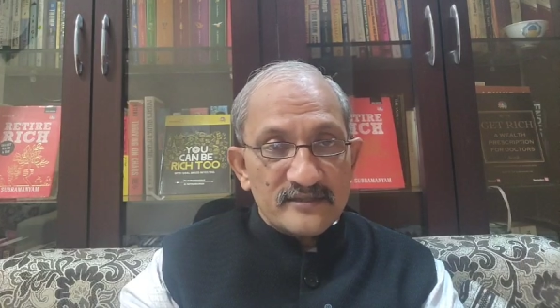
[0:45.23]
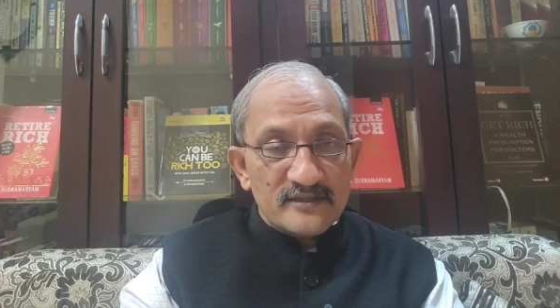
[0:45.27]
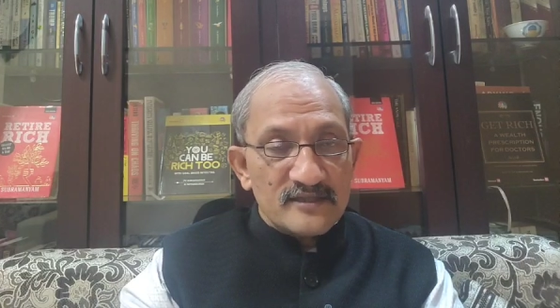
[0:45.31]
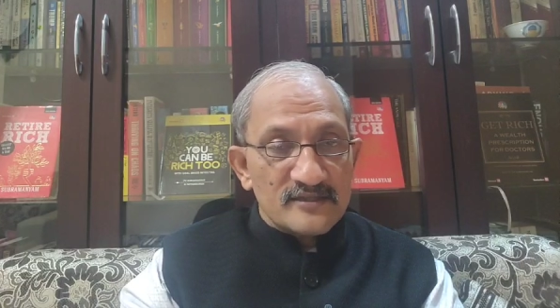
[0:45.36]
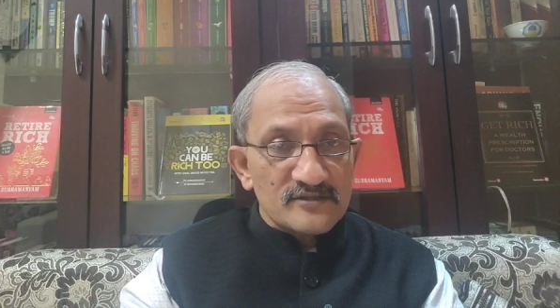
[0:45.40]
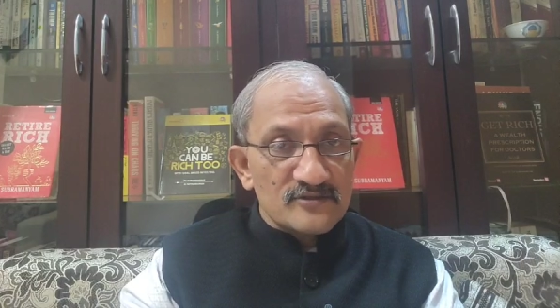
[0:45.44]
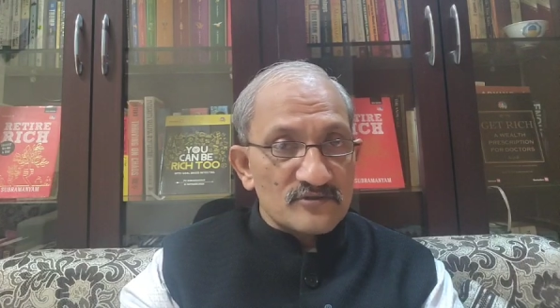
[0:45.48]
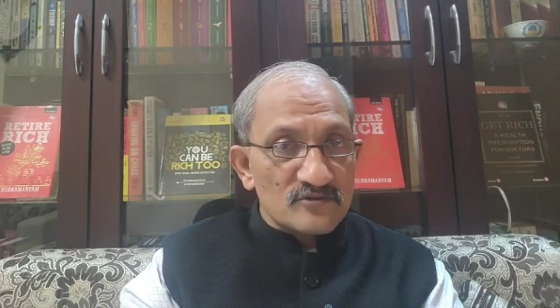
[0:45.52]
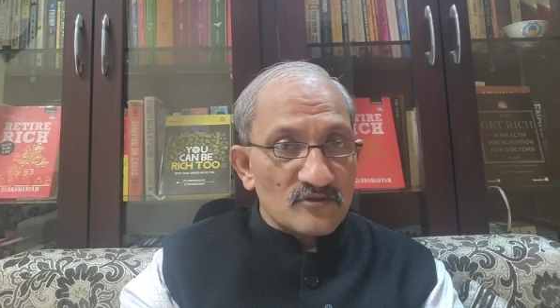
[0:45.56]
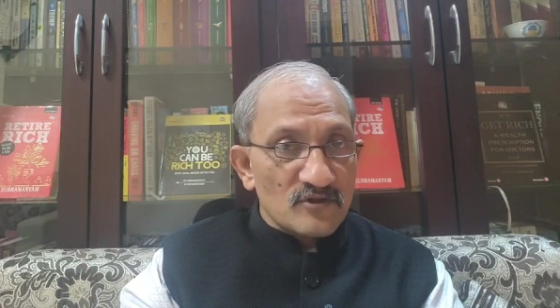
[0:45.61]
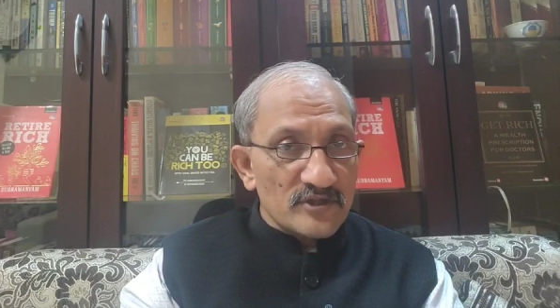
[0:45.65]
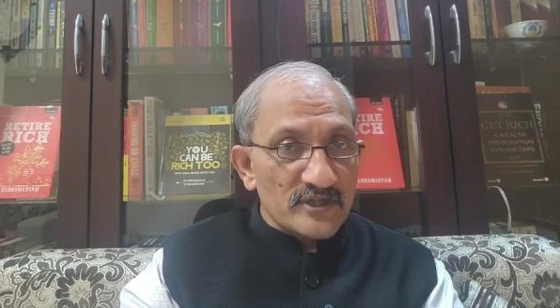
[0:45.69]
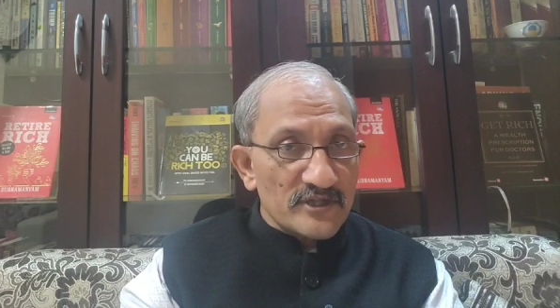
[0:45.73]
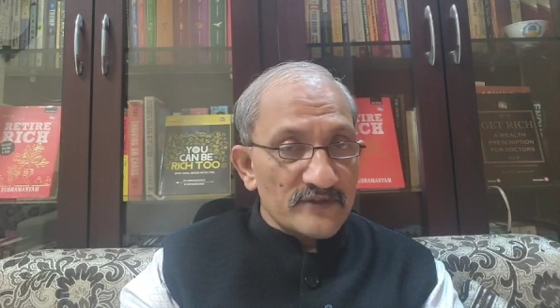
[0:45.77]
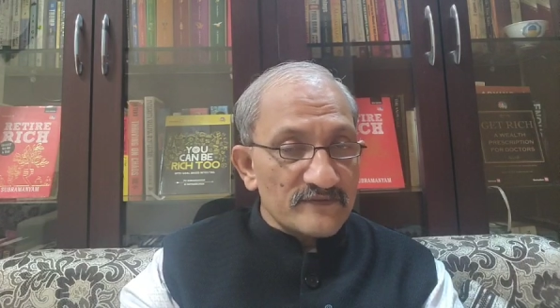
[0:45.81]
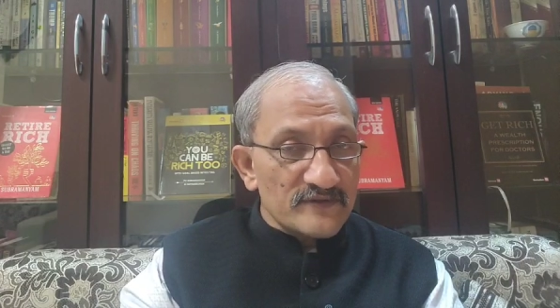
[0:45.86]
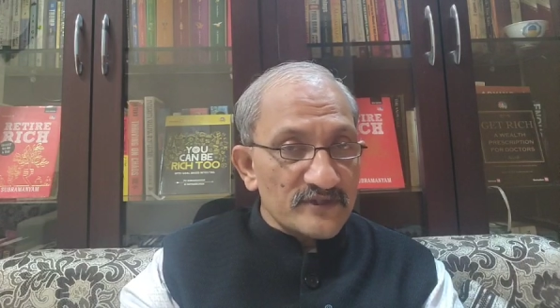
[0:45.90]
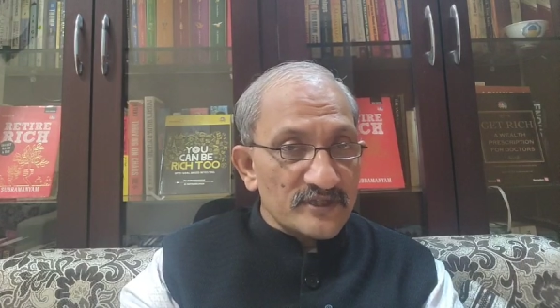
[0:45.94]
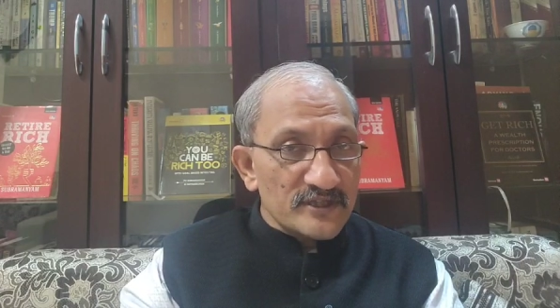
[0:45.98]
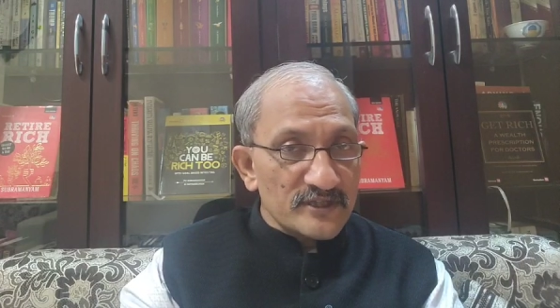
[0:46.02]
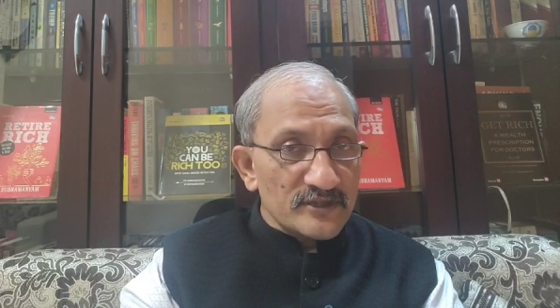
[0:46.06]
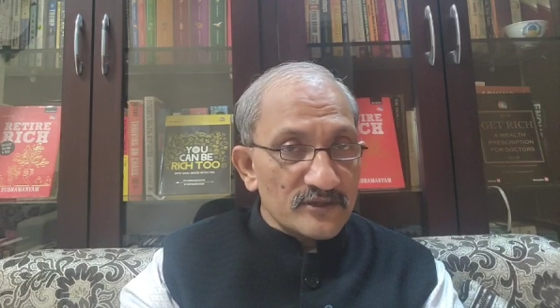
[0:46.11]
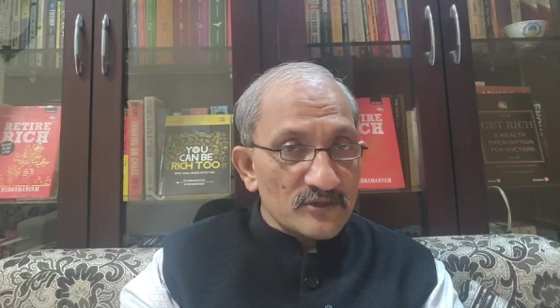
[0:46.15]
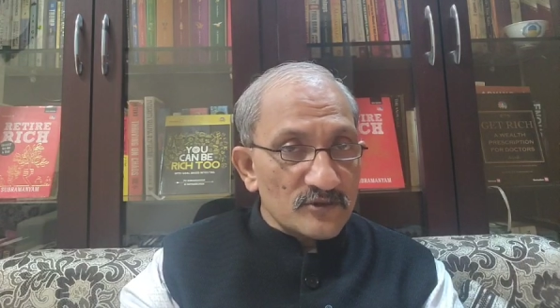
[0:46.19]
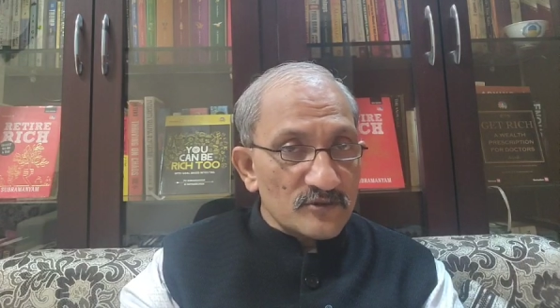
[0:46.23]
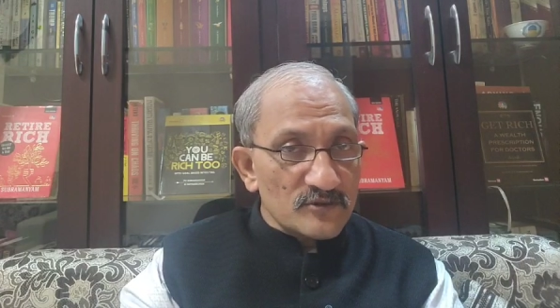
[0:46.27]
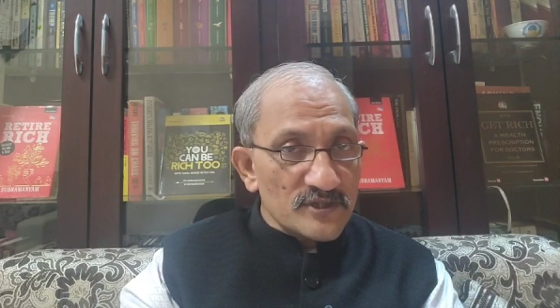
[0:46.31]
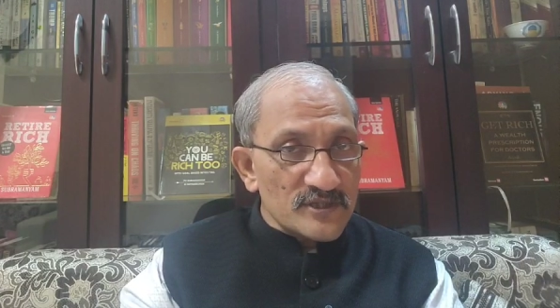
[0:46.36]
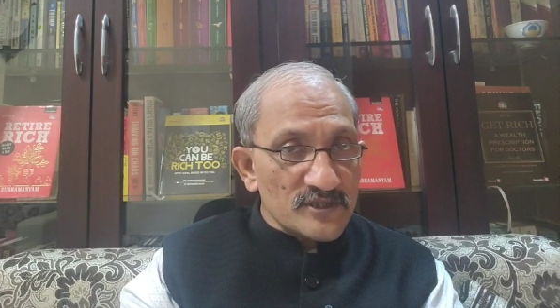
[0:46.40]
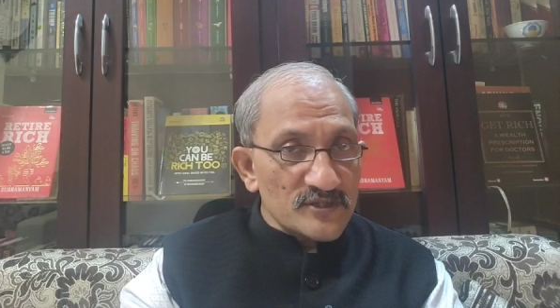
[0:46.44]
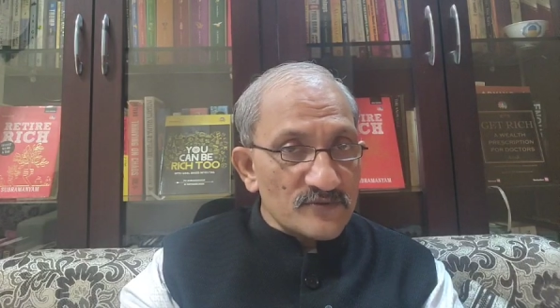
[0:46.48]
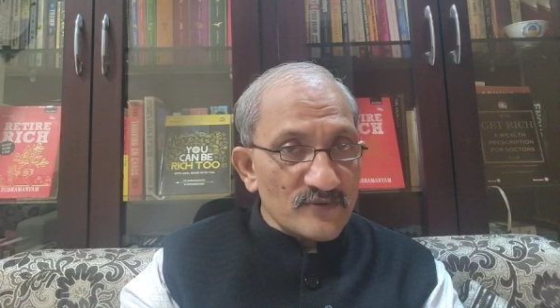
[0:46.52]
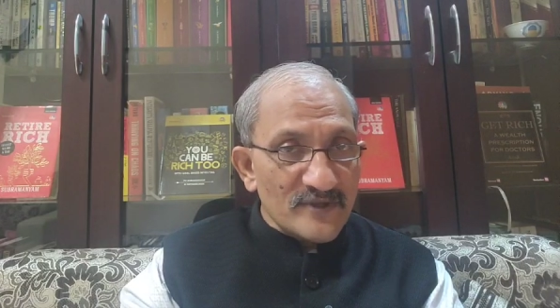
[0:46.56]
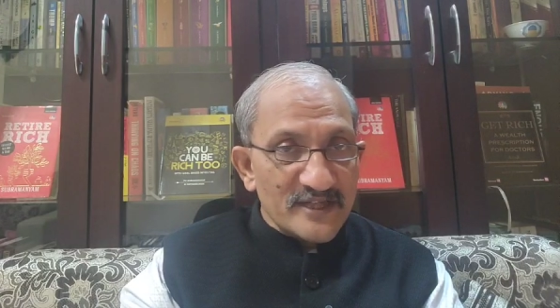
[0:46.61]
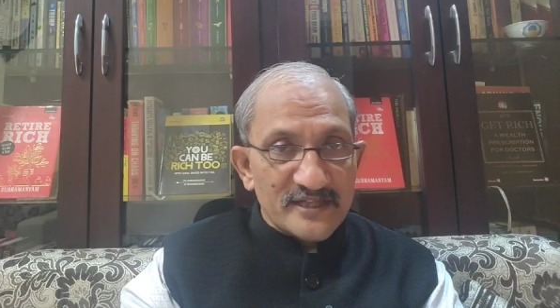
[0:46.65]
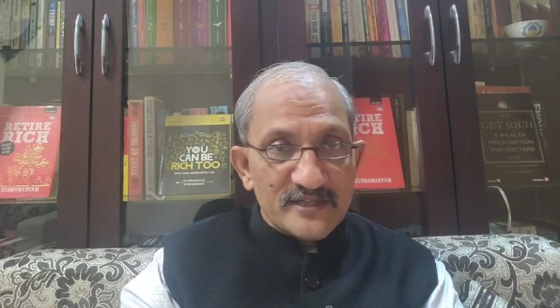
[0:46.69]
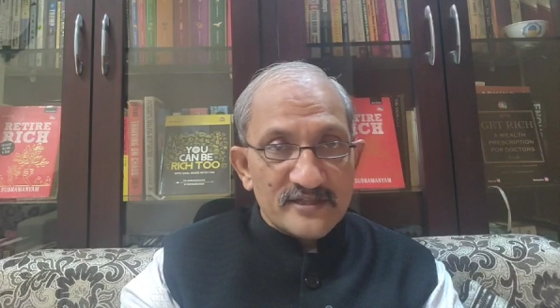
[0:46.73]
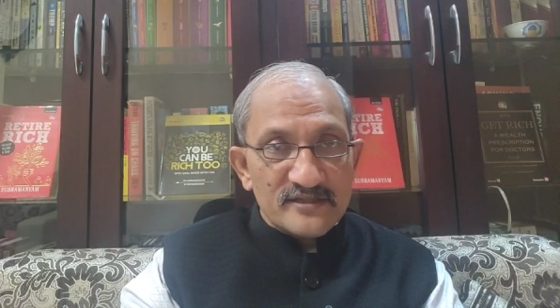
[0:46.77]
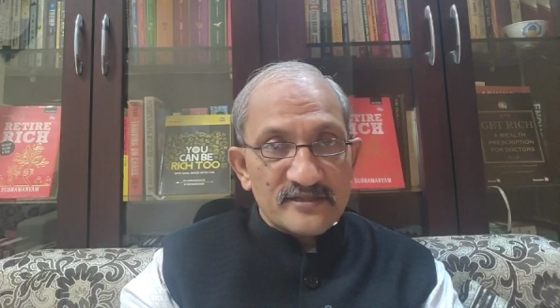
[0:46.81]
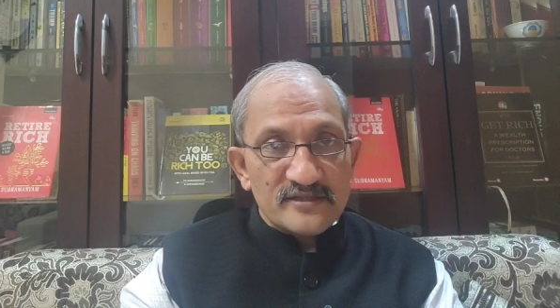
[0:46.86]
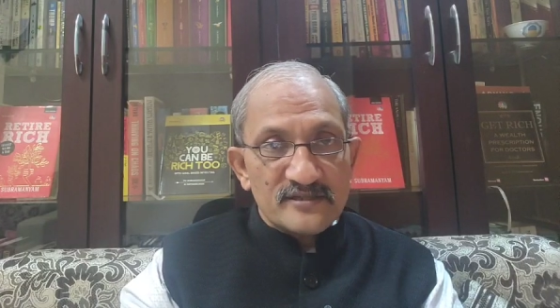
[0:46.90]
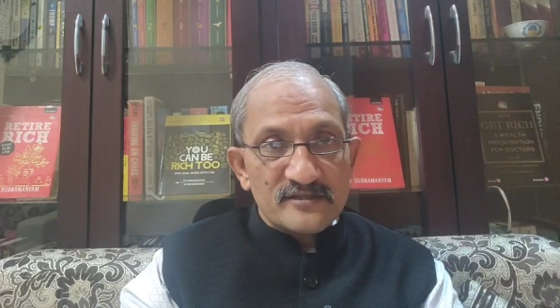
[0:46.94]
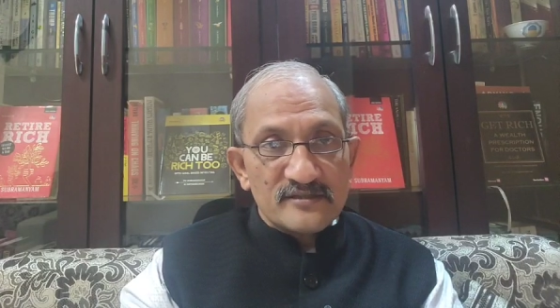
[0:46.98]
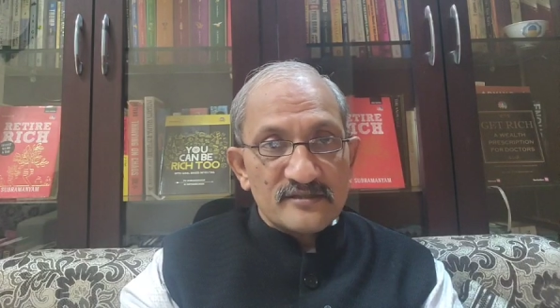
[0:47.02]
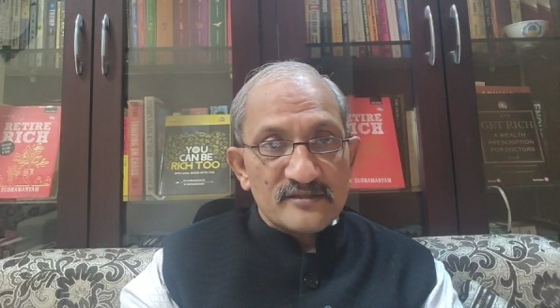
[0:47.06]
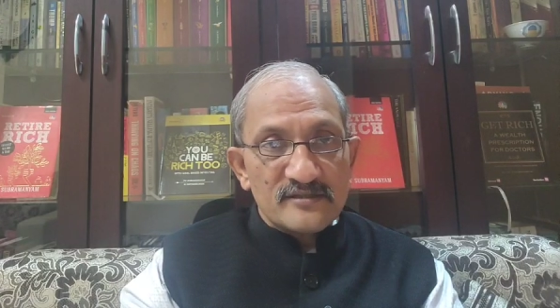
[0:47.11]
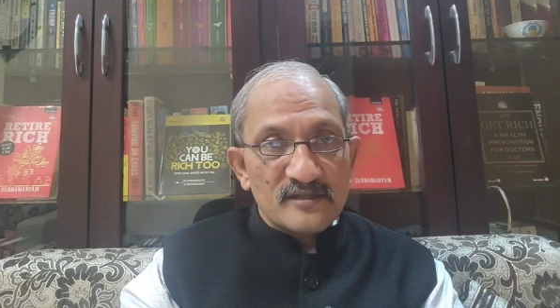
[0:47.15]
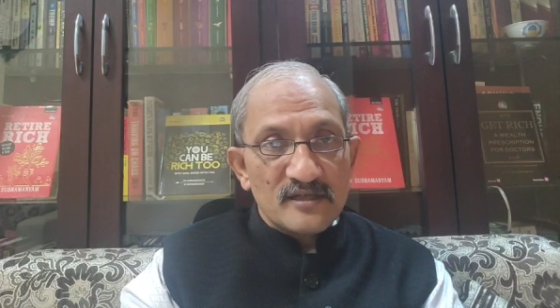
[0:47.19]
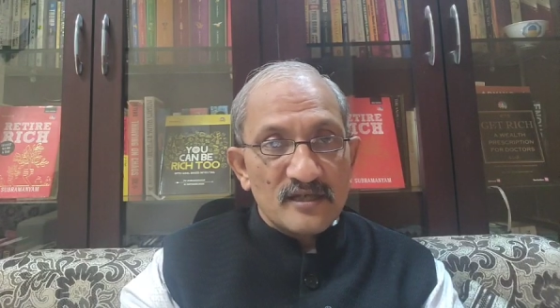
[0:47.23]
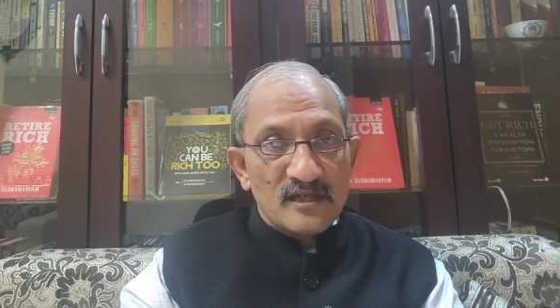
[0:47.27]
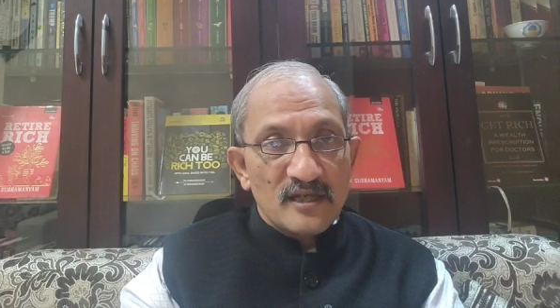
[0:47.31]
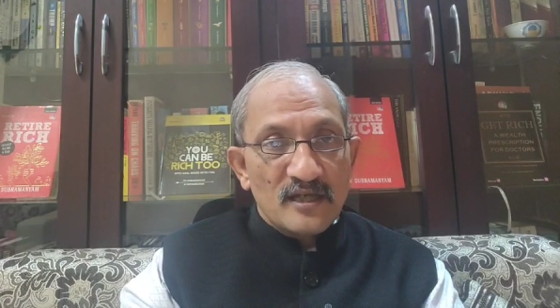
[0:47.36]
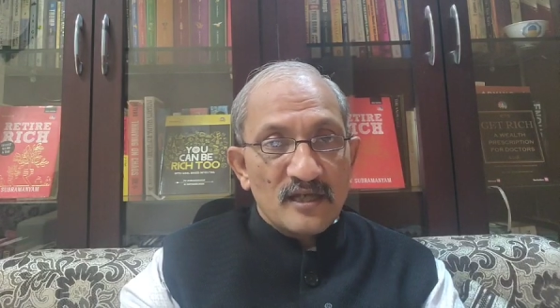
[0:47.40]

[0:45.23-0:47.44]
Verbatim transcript: it does not even include his vacations.